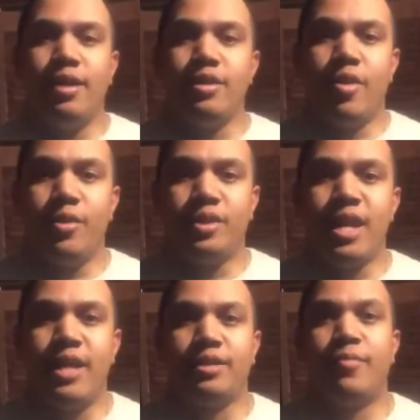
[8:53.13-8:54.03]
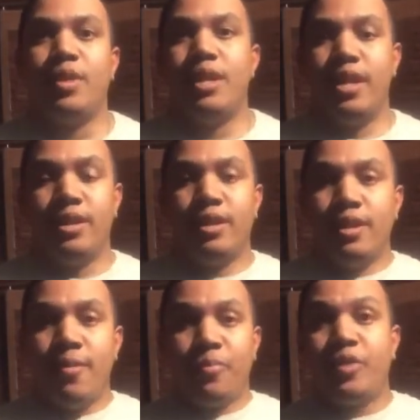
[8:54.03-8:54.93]
You know, it's not something that
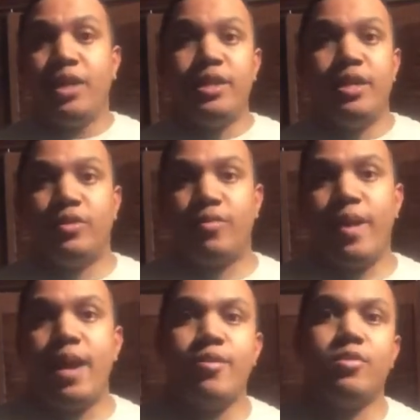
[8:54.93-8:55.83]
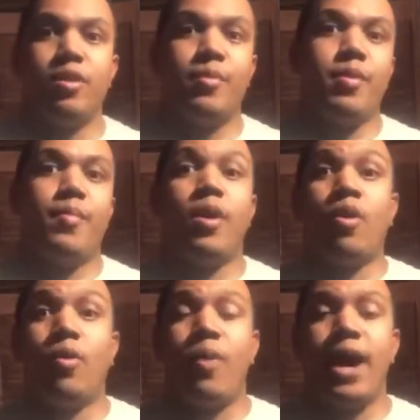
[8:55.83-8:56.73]
10 years from now you're going to remember,
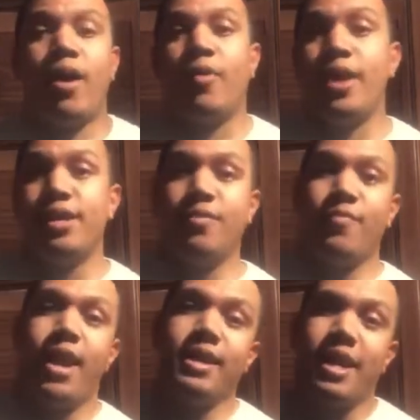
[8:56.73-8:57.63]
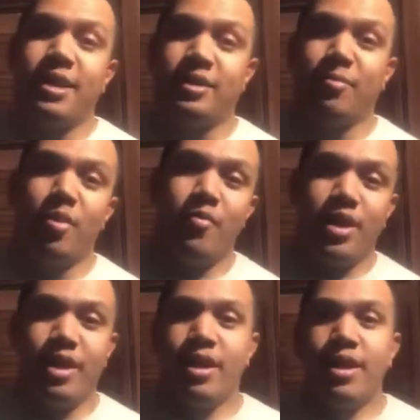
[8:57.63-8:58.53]
oh wow, that fantastic movie.